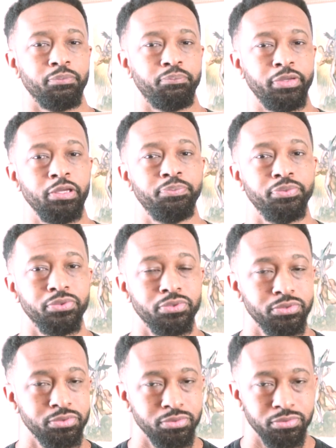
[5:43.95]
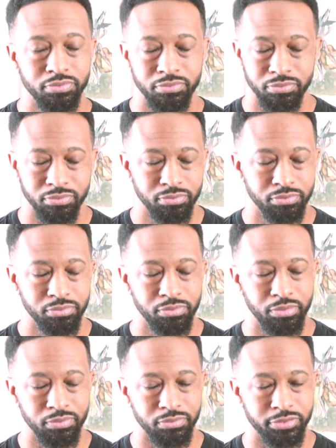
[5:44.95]
people
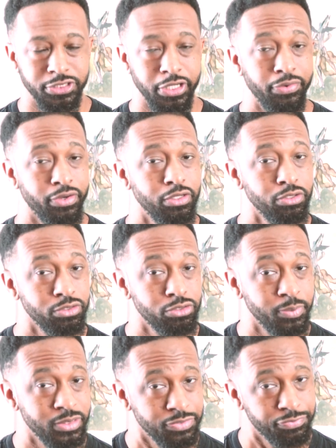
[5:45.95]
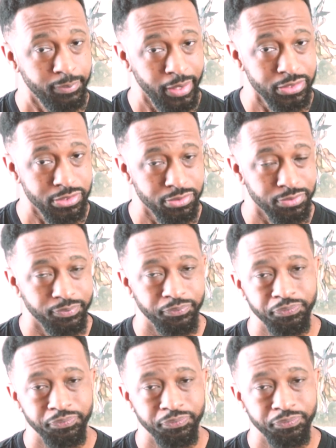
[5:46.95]
sharing a little too much information,